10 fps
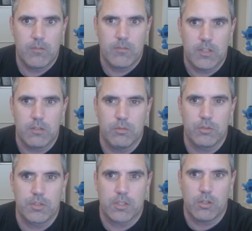Now you've
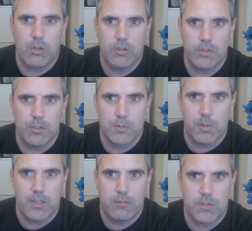learned to call those by
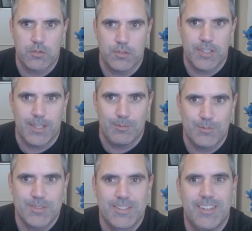official
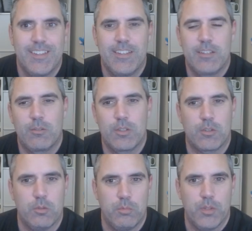names,
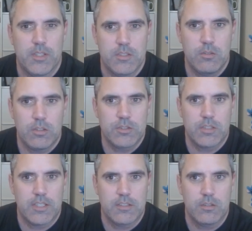critical points. You'd also
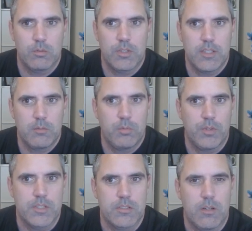like to know where the
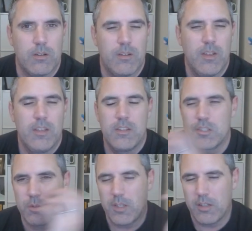endpoints are.
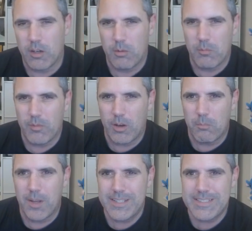So in our
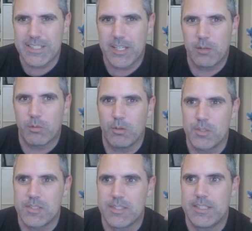mind's eye, we're
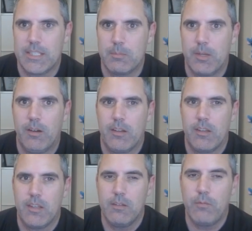always thinking about,
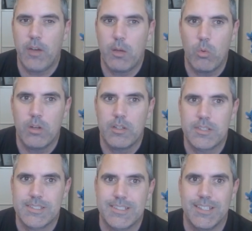if I want to
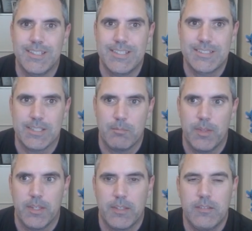study
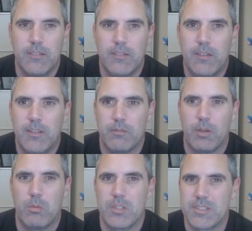something, if I
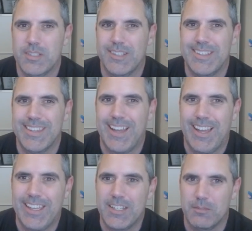want to study the
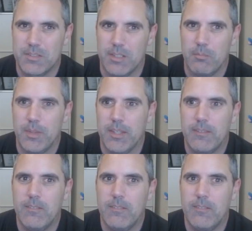height of something,